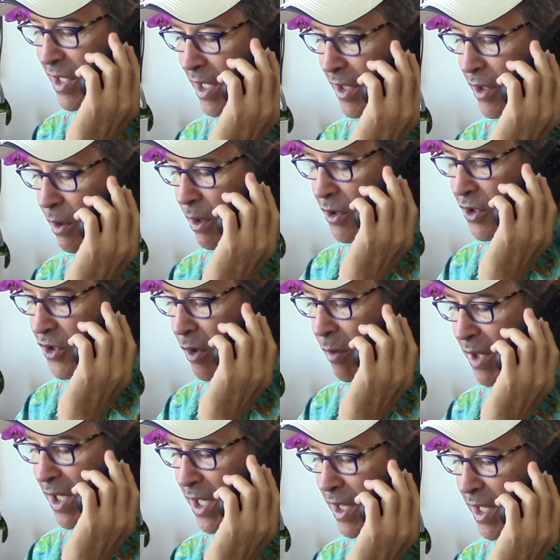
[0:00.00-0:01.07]
that there are so
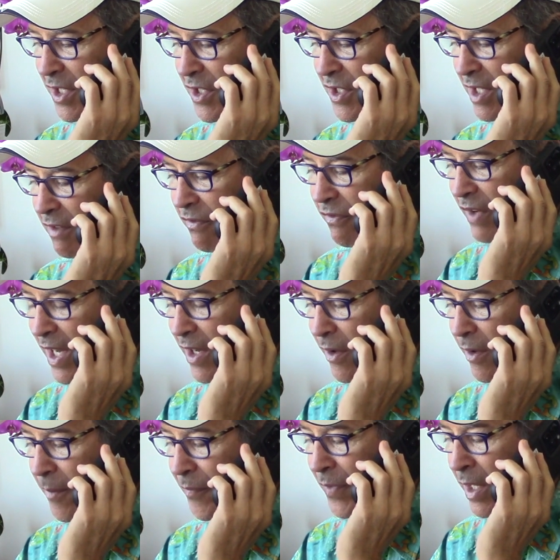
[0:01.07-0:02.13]
many of these that
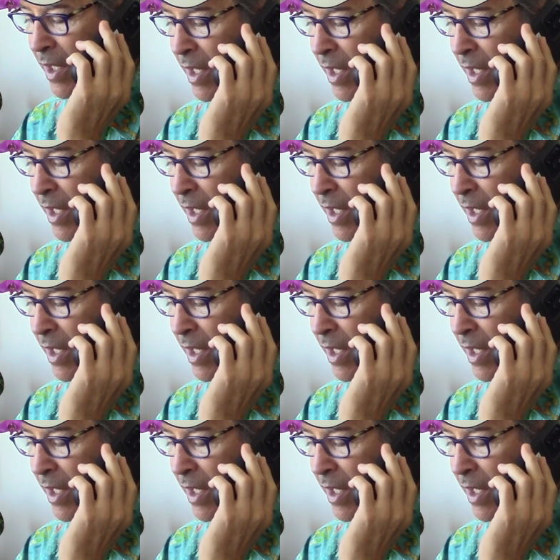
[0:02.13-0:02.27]
fail